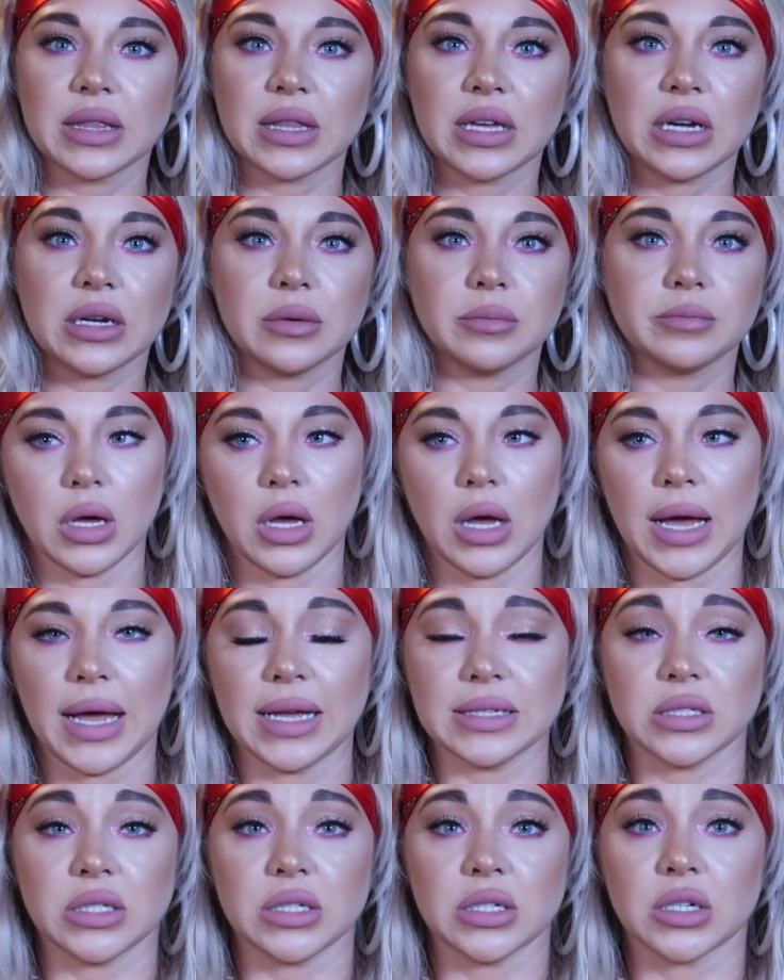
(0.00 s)
that.
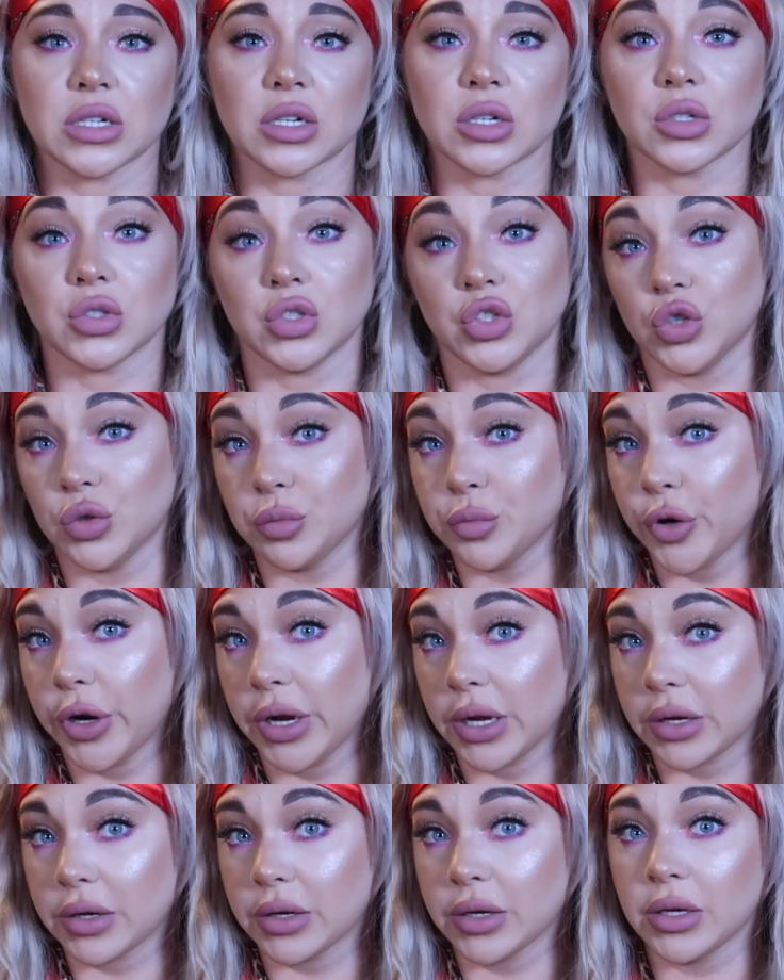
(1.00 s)
I took
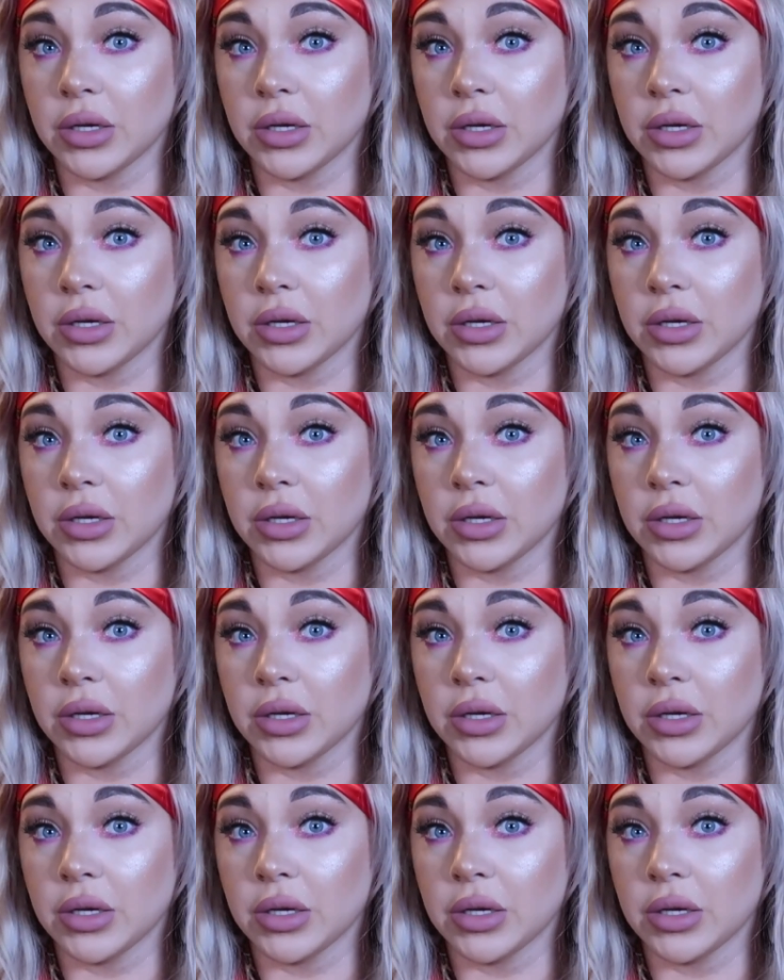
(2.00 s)
turmeric.